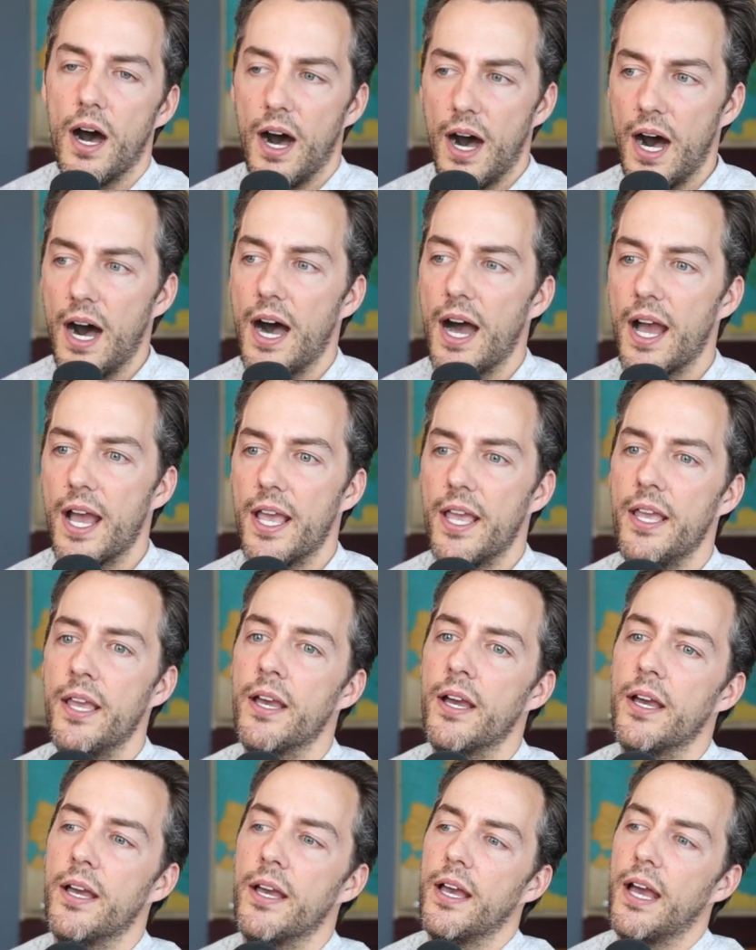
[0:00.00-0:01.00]

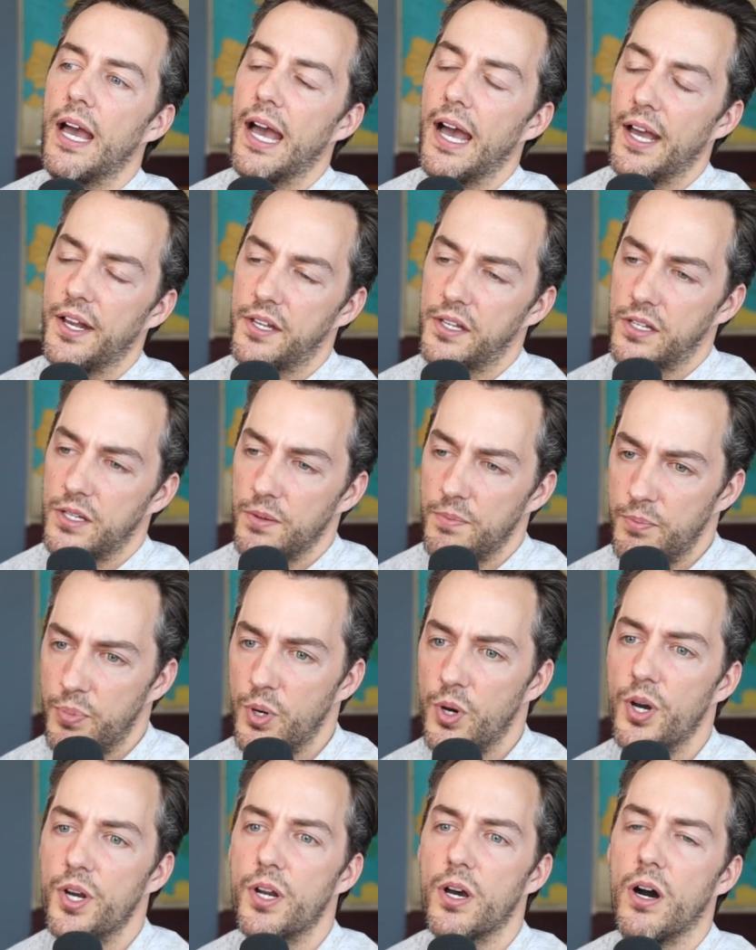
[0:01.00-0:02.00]
I had to
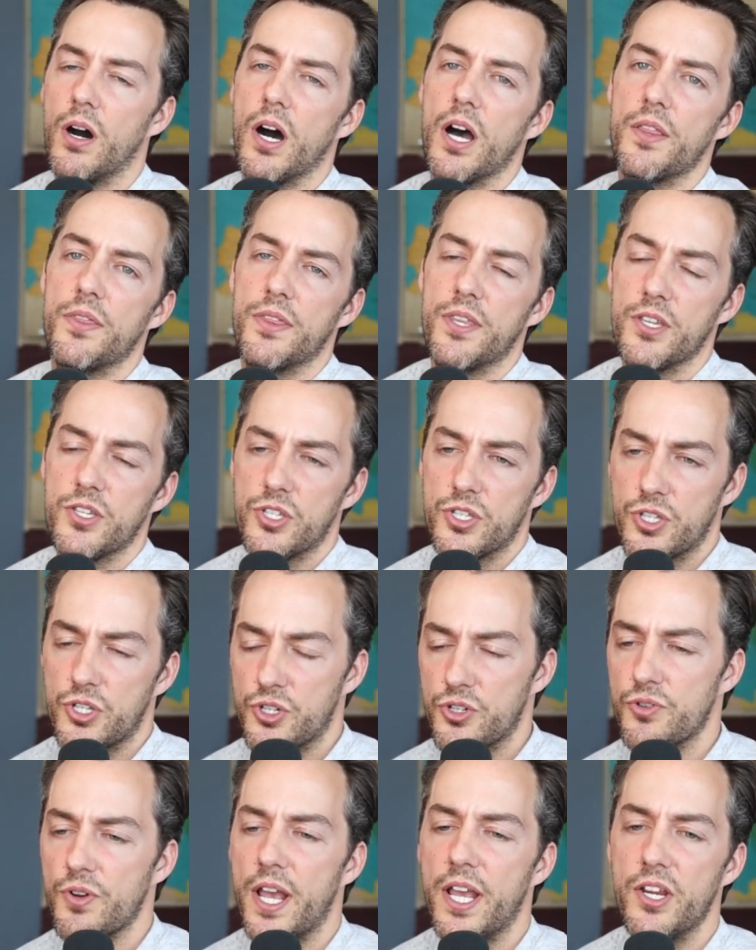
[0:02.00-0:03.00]
put on this
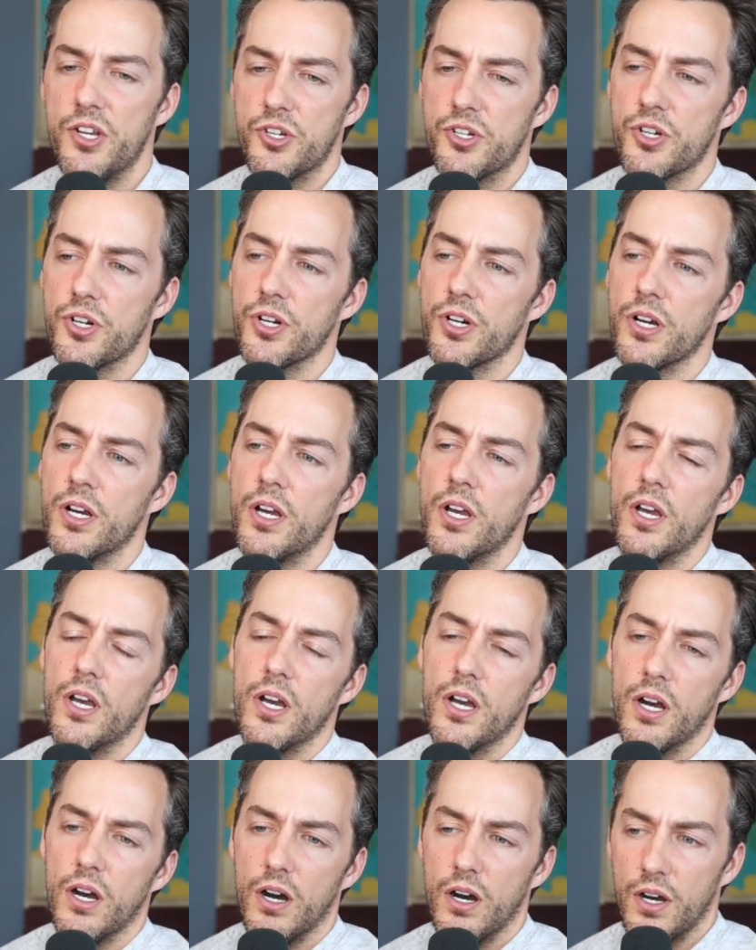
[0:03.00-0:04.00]
stranger
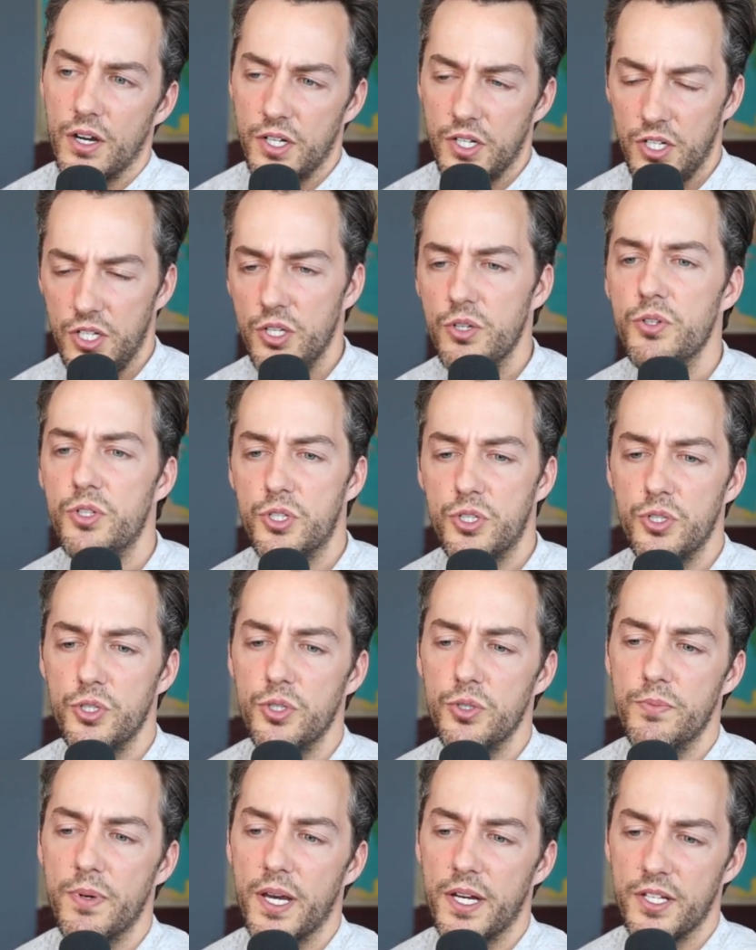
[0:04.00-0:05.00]
on
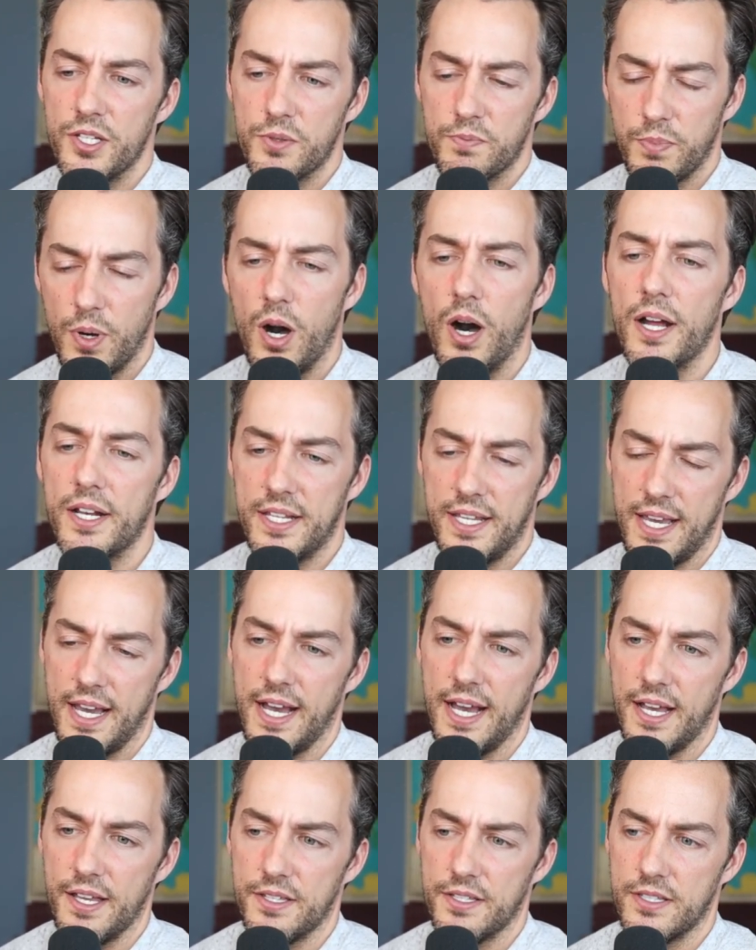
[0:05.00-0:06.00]
YouTube and his
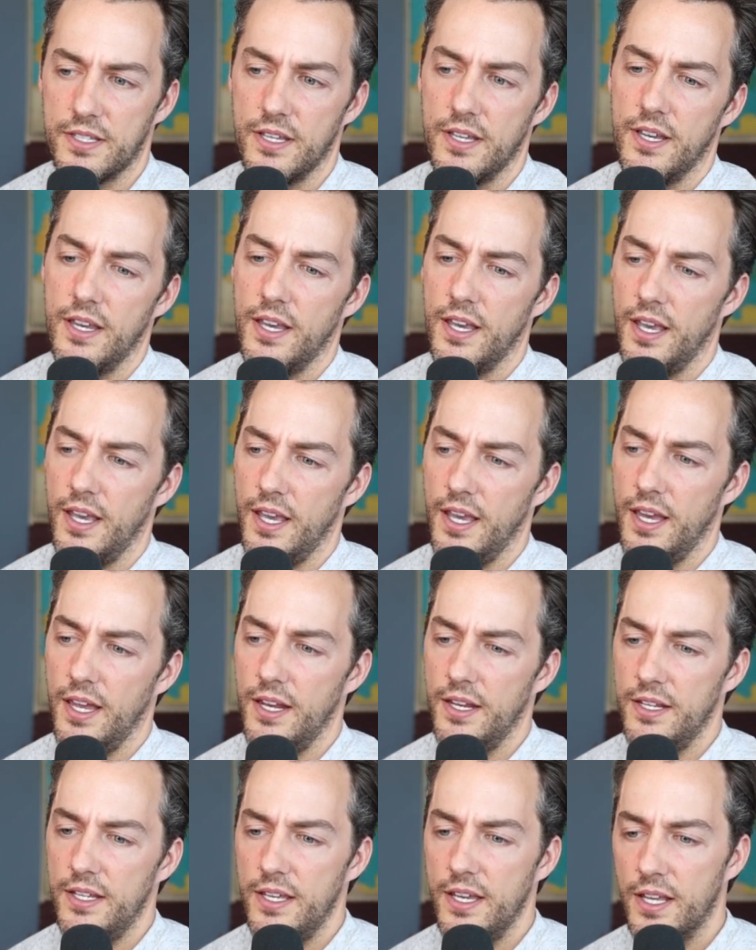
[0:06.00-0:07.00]
podcast
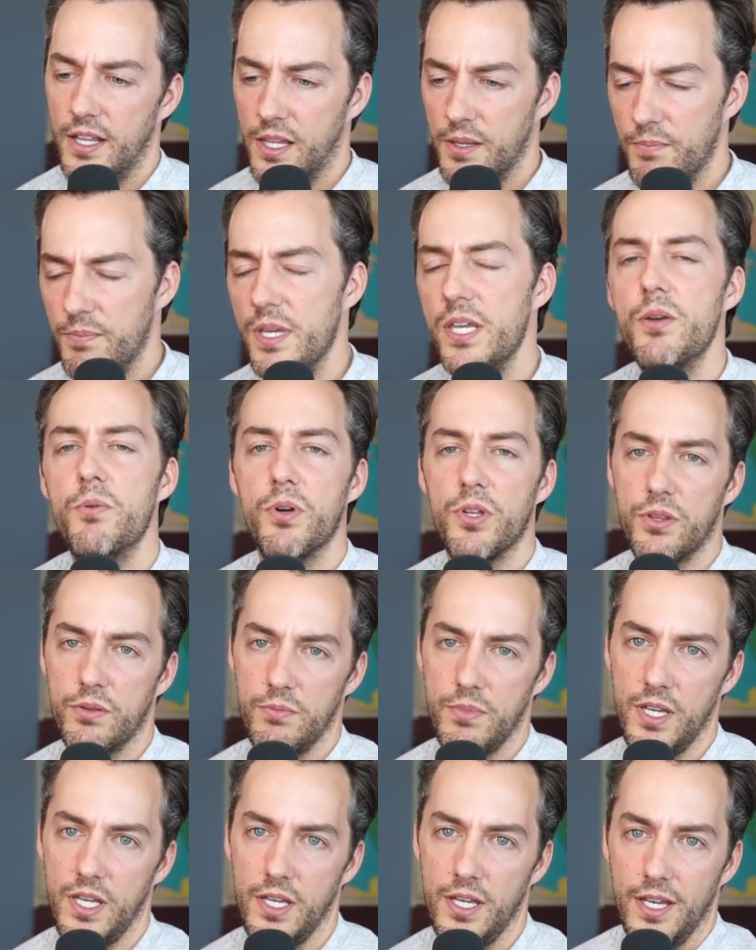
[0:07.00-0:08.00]
and he had to be with
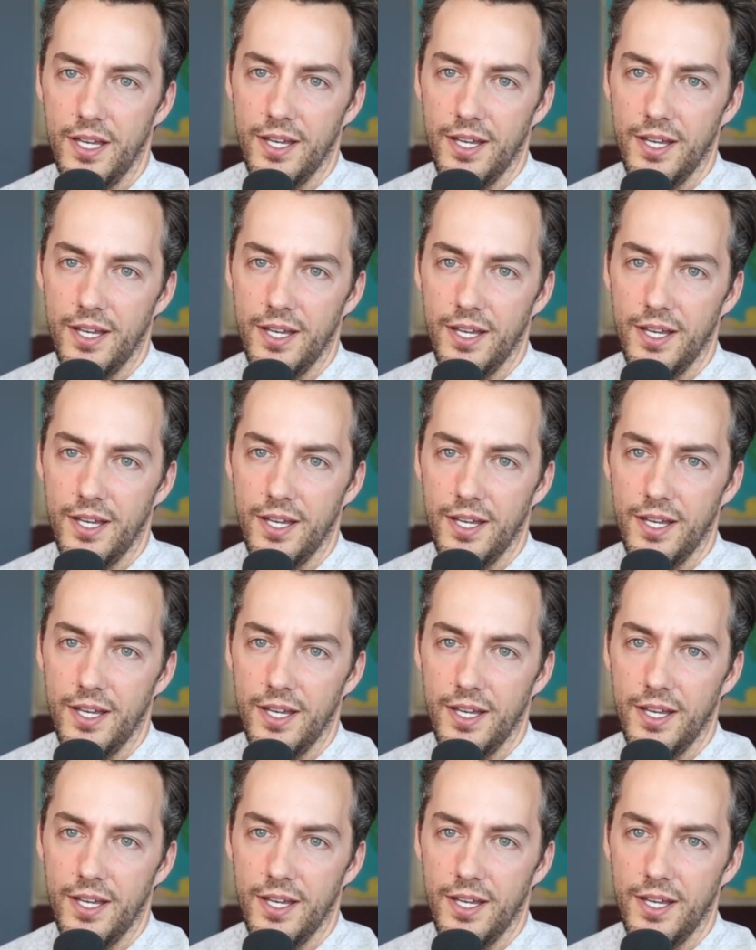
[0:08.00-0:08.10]
me